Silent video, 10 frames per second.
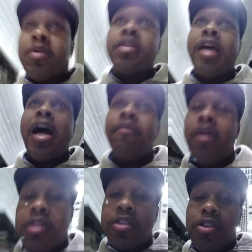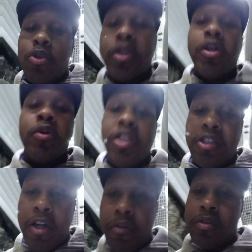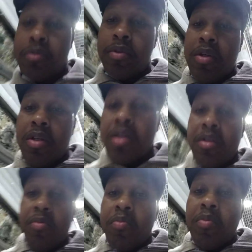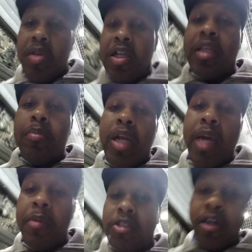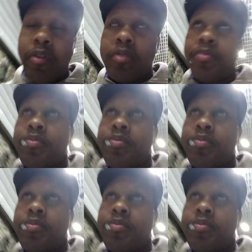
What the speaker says: They have us to kill each other and then blame each other.